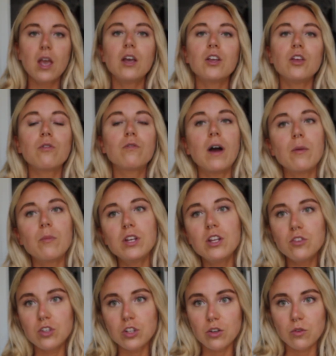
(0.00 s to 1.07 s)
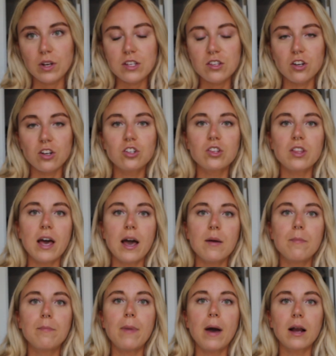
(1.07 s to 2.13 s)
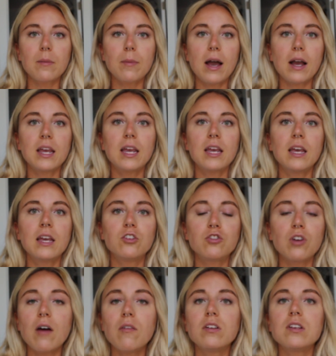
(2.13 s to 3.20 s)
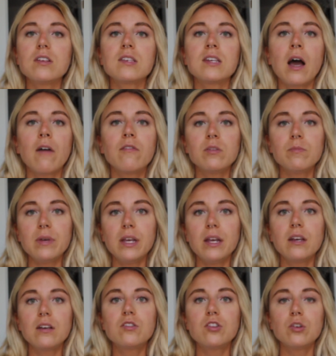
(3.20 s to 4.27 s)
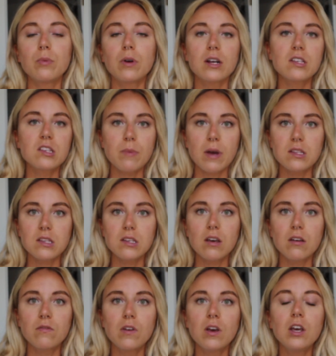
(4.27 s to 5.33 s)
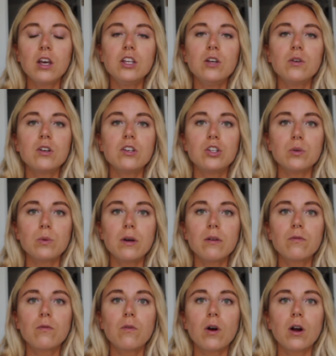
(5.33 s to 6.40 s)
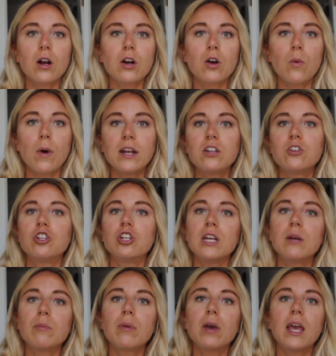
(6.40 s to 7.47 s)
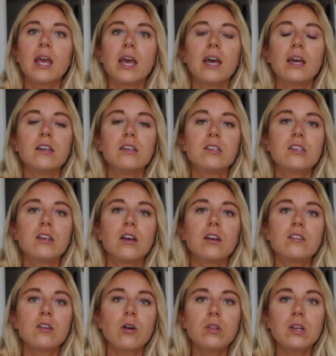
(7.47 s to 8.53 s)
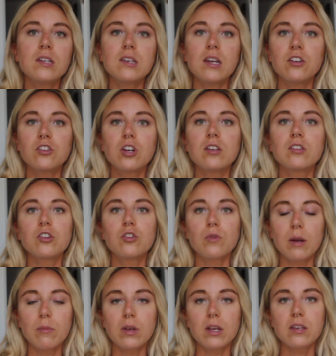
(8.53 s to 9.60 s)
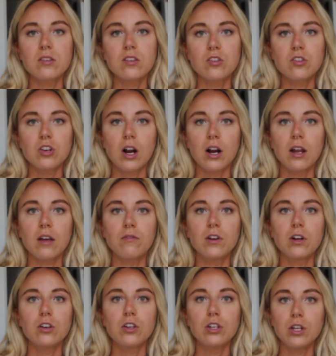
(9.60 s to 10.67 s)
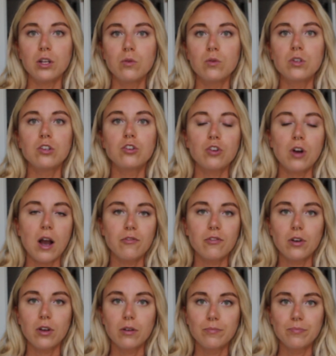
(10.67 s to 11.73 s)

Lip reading: You'll find when you do your research that backpacking and travel doesn't have to be super expensive. You can do it for quite cheap, and Southeast Asia is a great place to start if you're new to travel.